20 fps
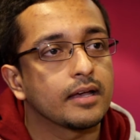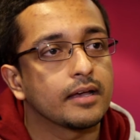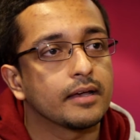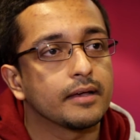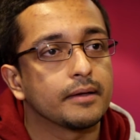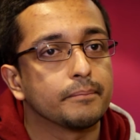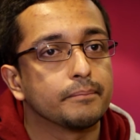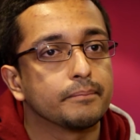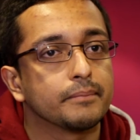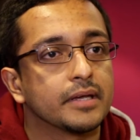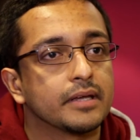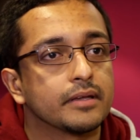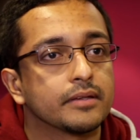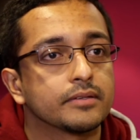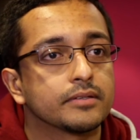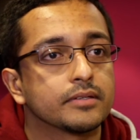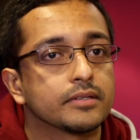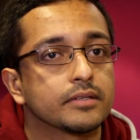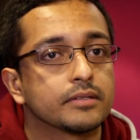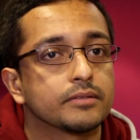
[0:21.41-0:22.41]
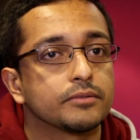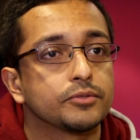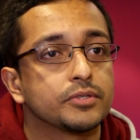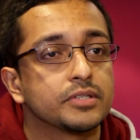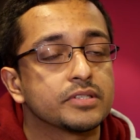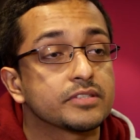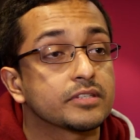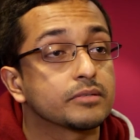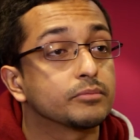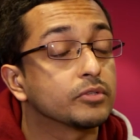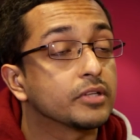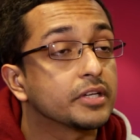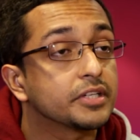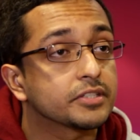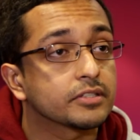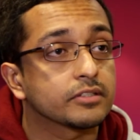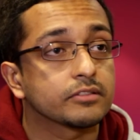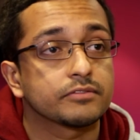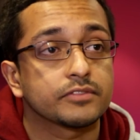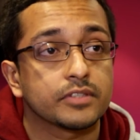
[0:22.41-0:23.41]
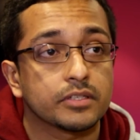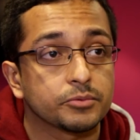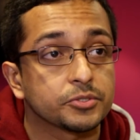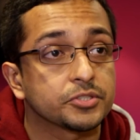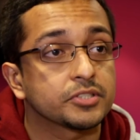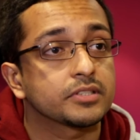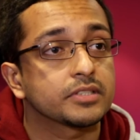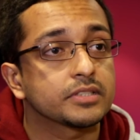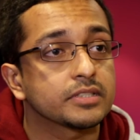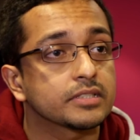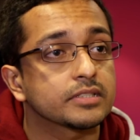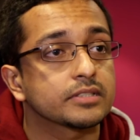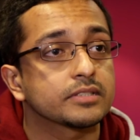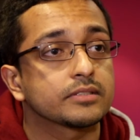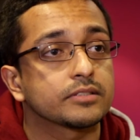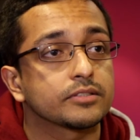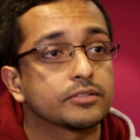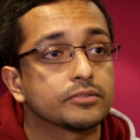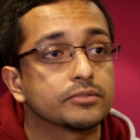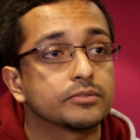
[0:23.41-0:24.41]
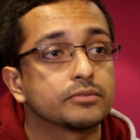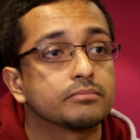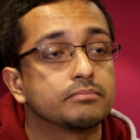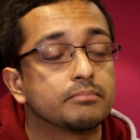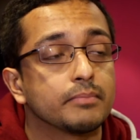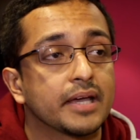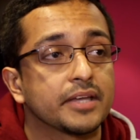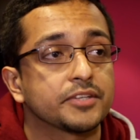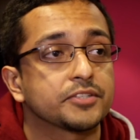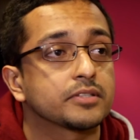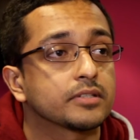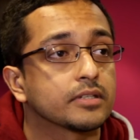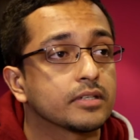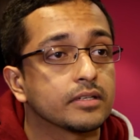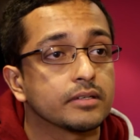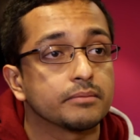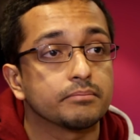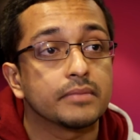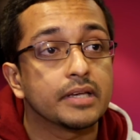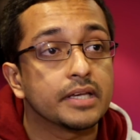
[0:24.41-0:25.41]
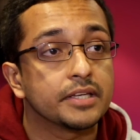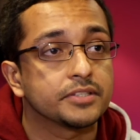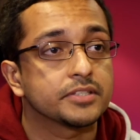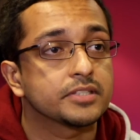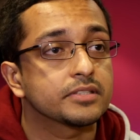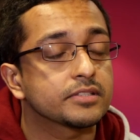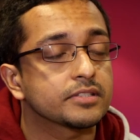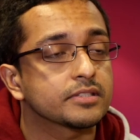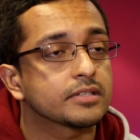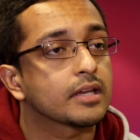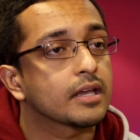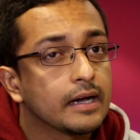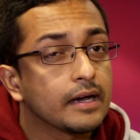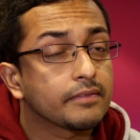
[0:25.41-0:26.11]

and doing simulation of turbochargers to match engines.